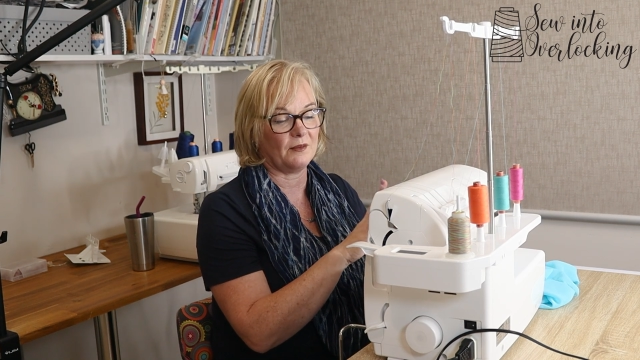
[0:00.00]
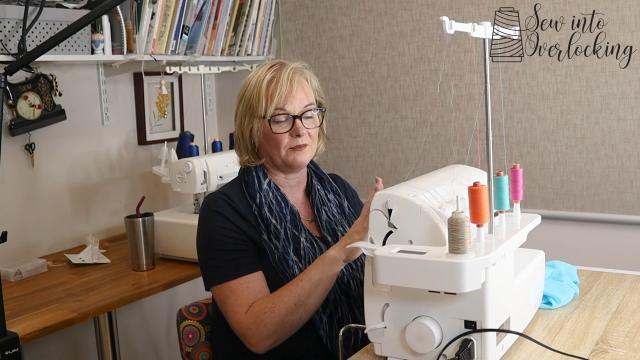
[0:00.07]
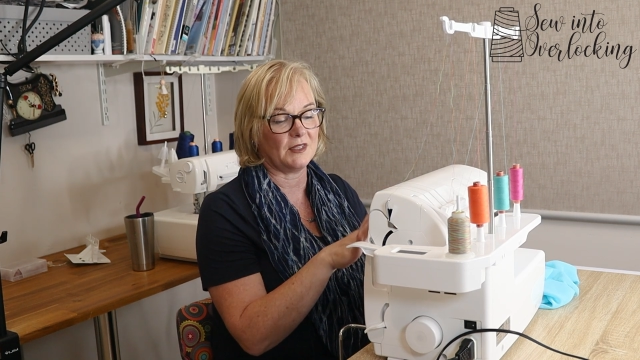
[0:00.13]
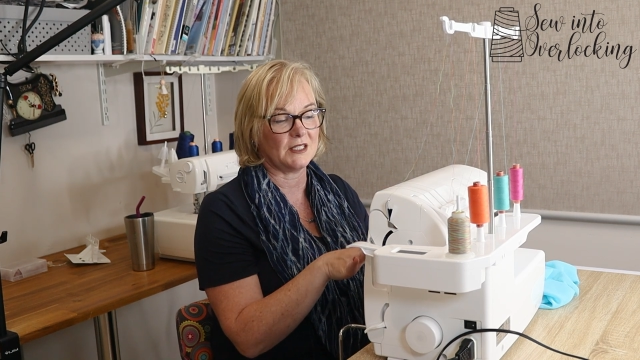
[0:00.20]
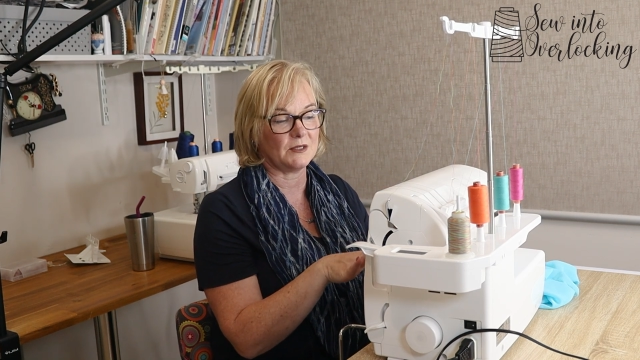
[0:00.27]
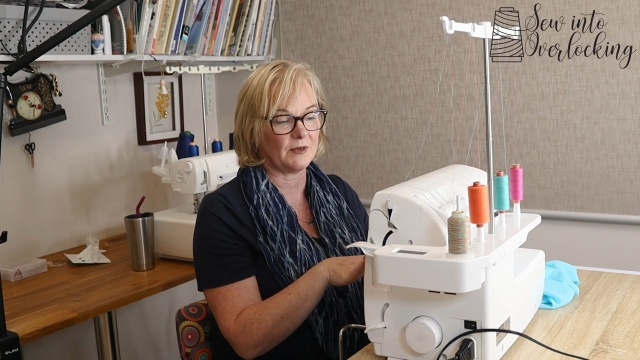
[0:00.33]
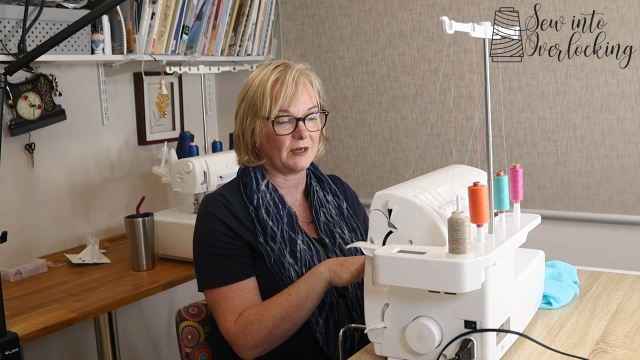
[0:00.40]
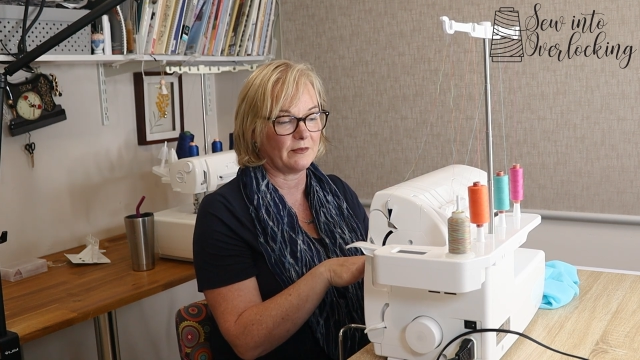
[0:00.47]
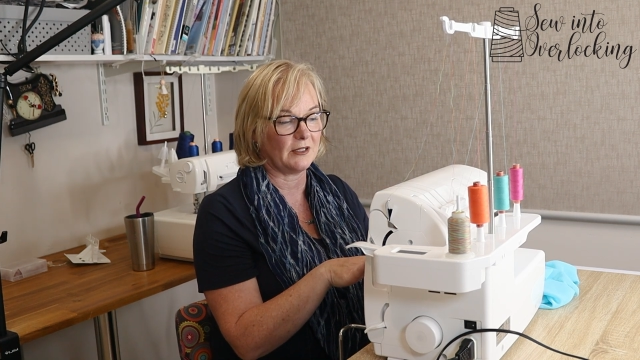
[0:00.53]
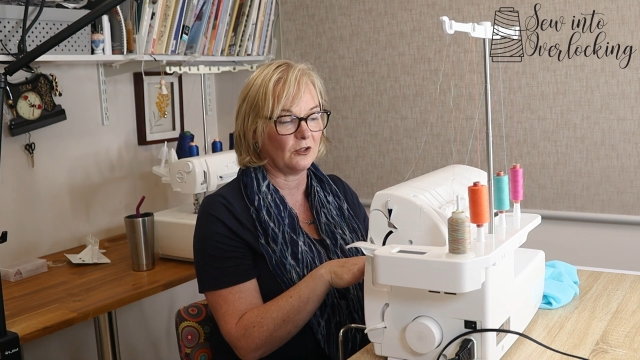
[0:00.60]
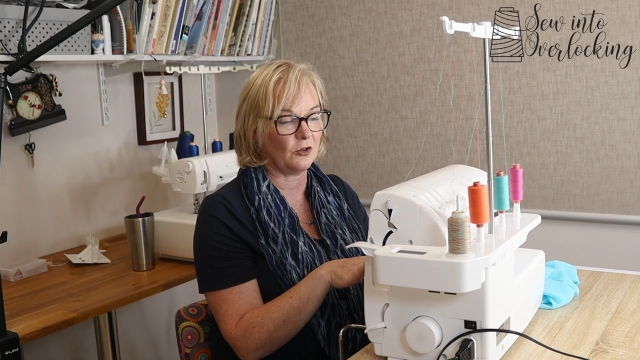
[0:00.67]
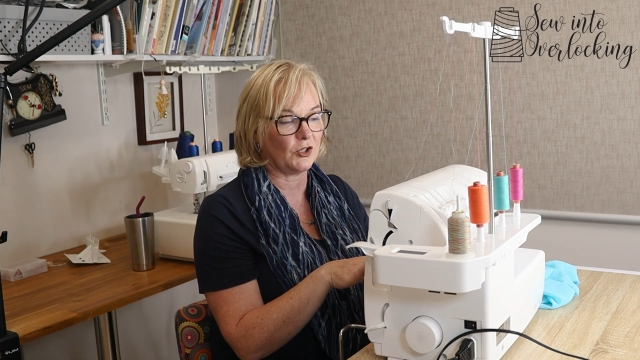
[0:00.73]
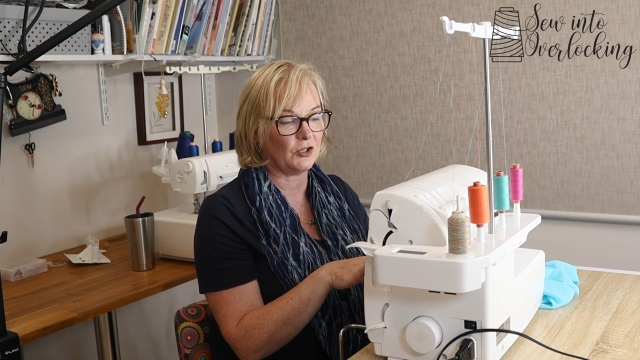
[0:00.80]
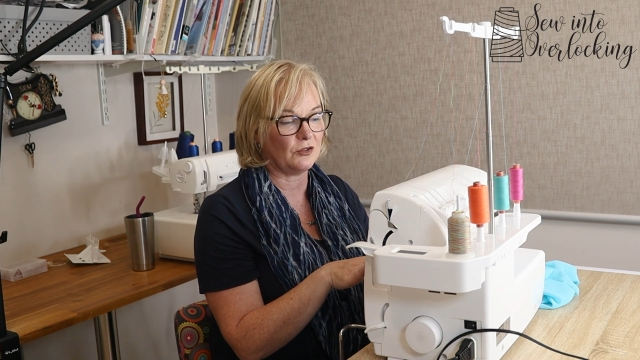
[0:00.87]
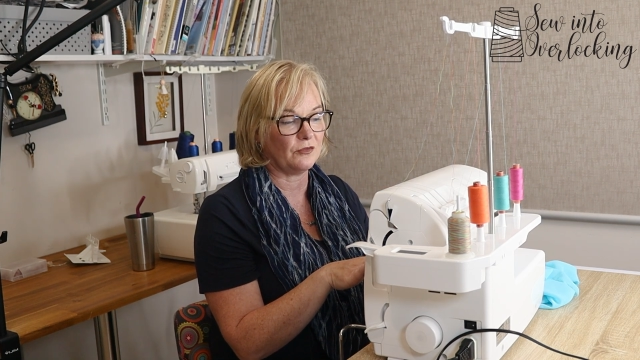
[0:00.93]
this Baby
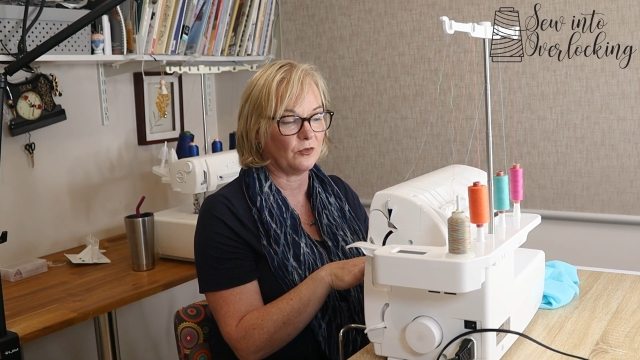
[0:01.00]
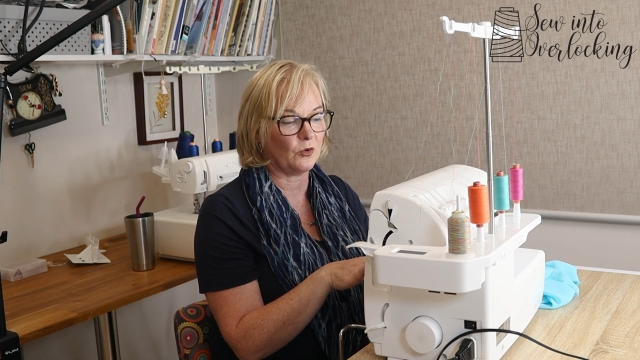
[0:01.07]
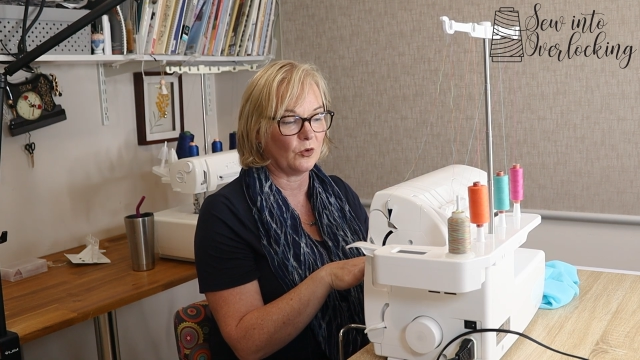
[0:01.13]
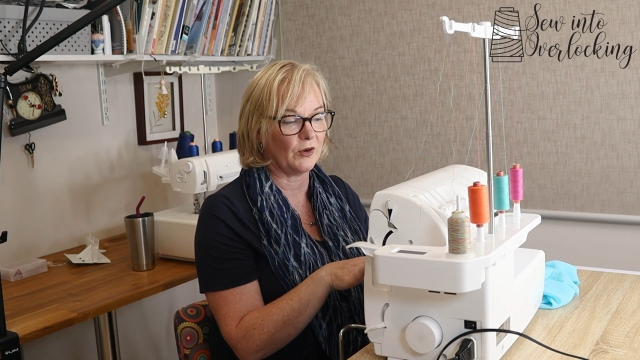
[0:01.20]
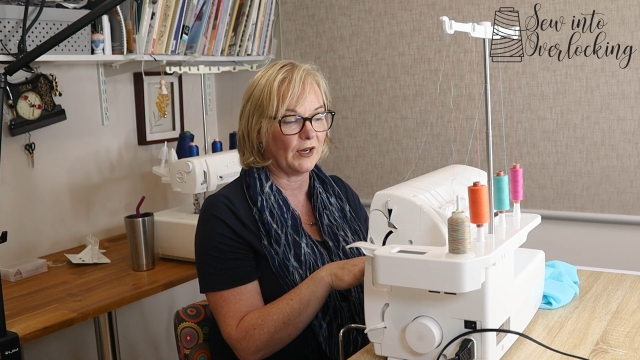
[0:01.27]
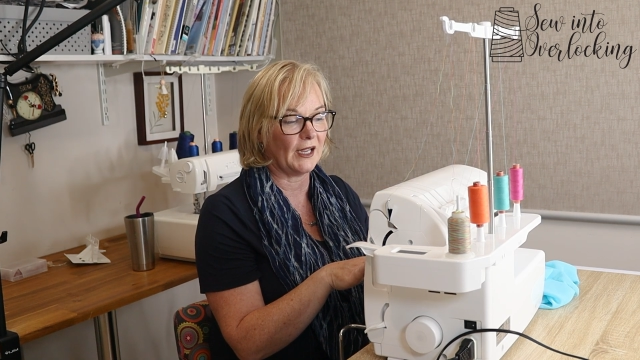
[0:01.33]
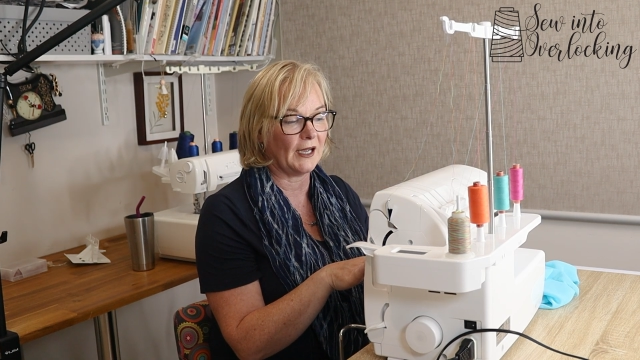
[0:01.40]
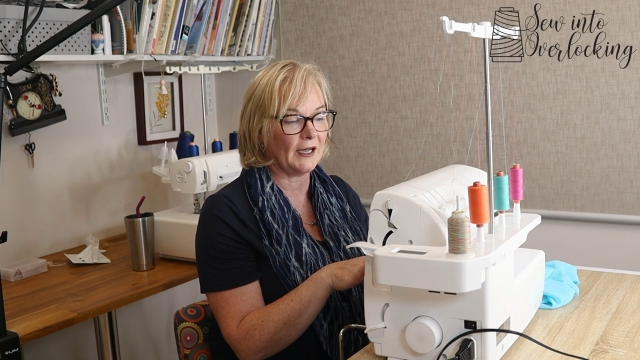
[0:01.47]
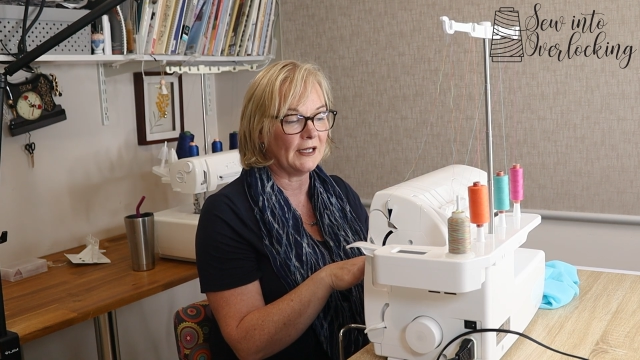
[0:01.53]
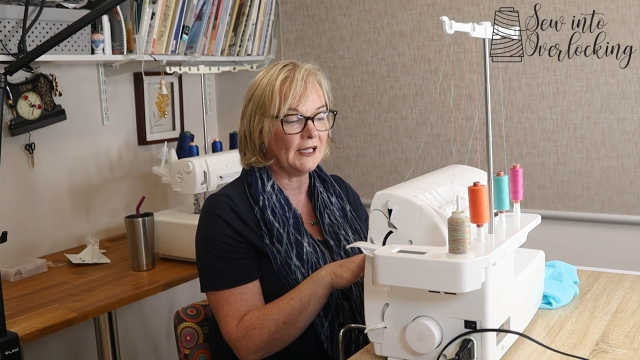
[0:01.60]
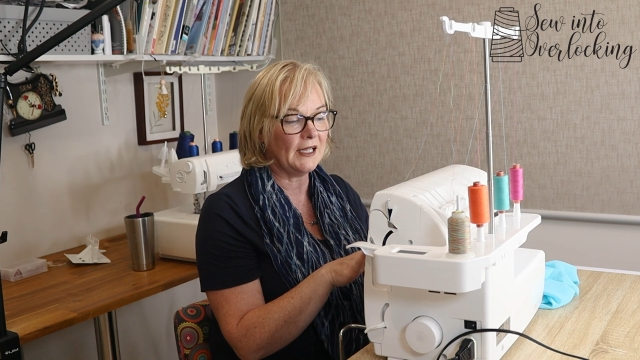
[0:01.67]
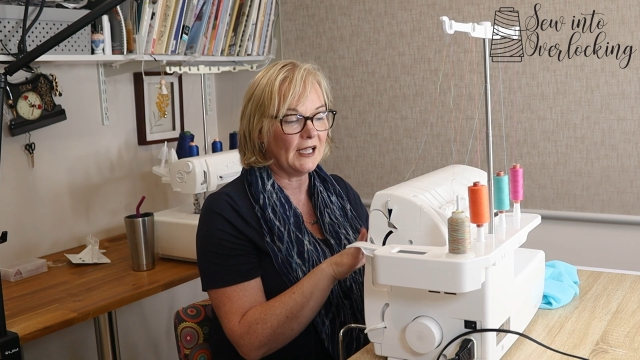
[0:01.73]
Lock Euphoria.